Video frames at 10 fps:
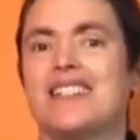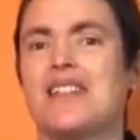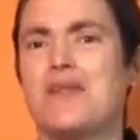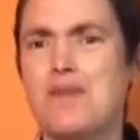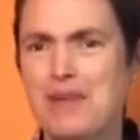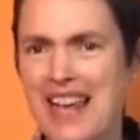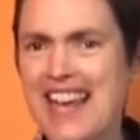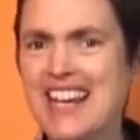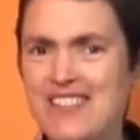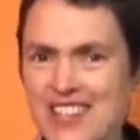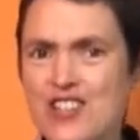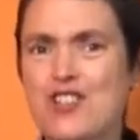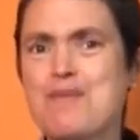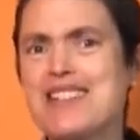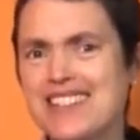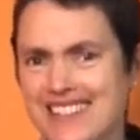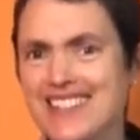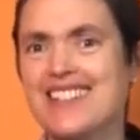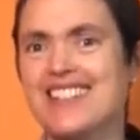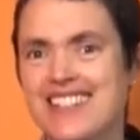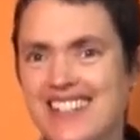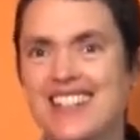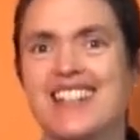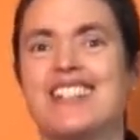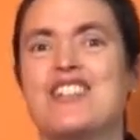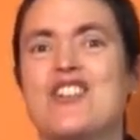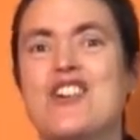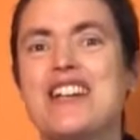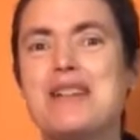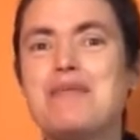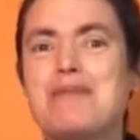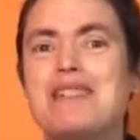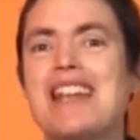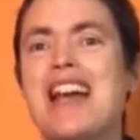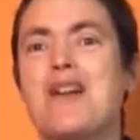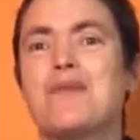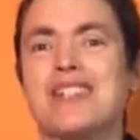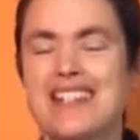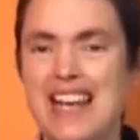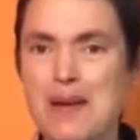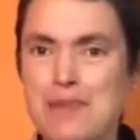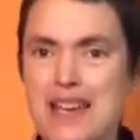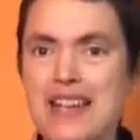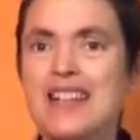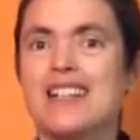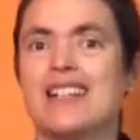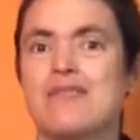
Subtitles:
So if you're playing your instruments, join in with me now. If you're clapping,